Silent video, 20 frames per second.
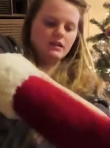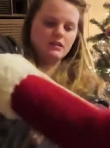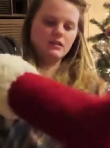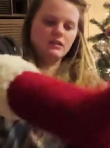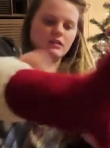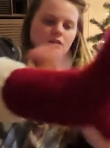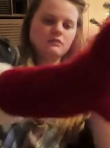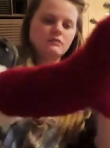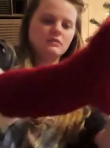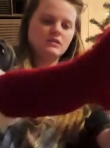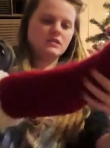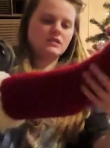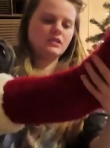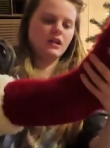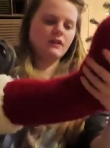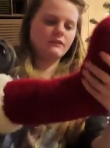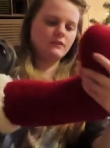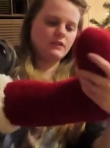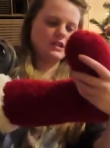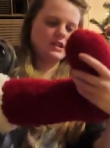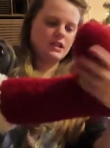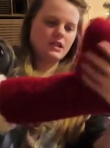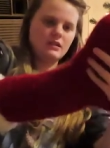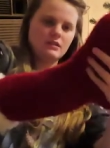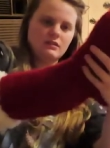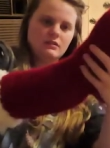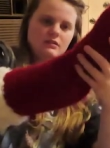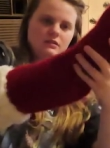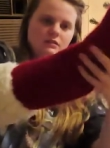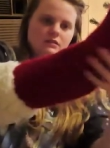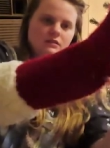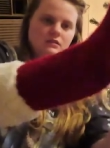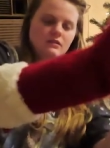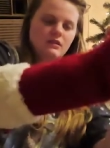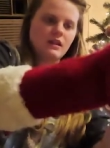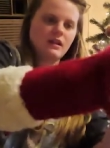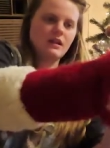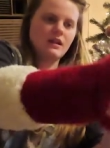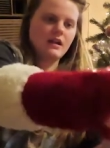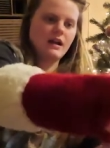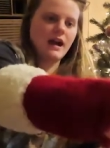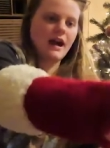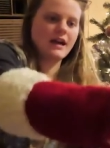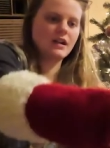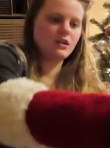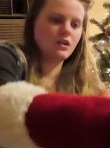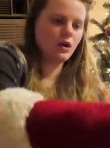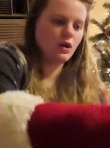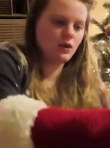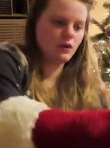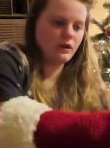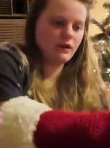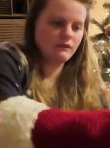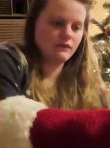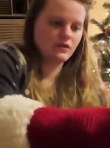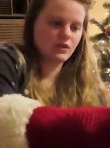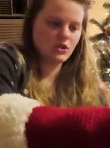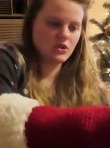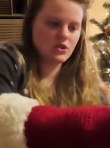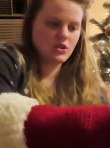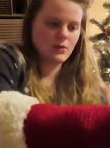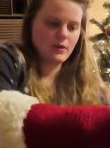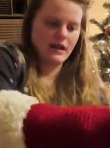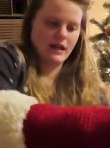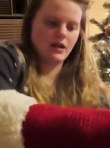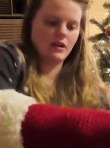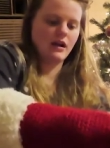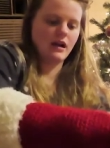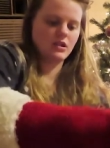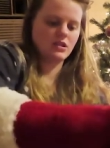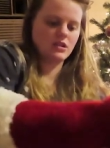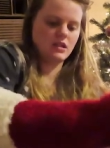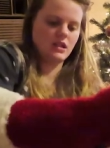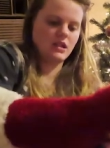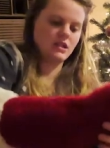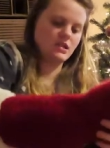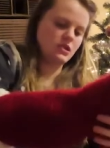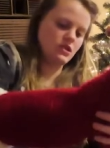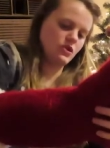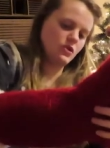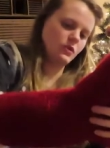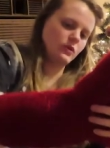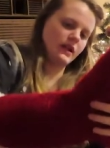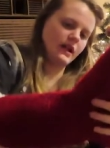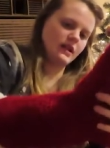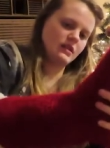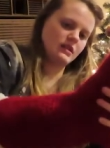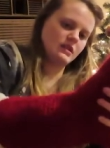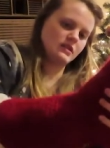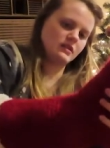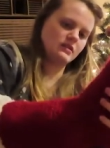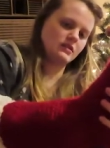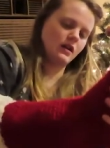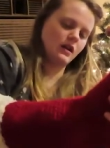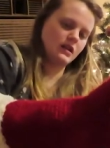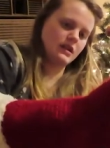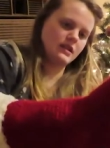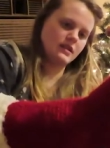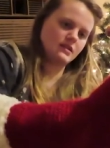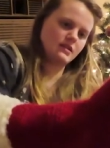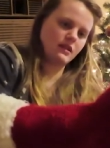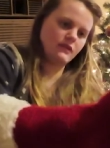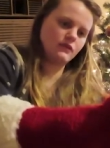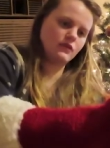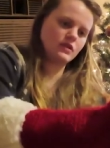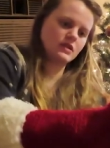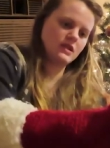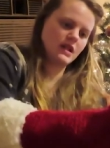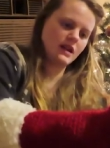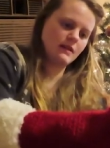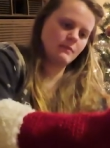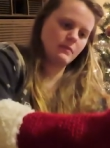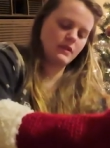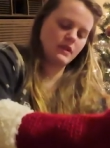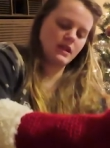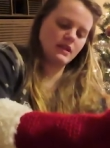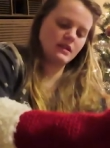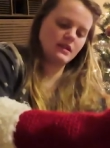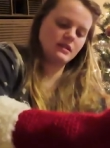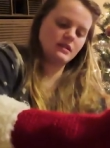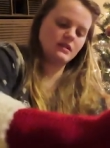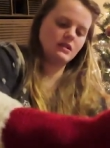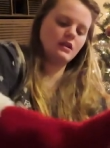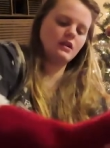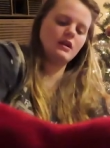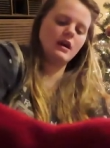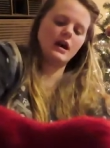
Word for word: I don't know, stuff in it? I don't know if Sergio and I are actually going to do like the stocking stuffer type thing this year.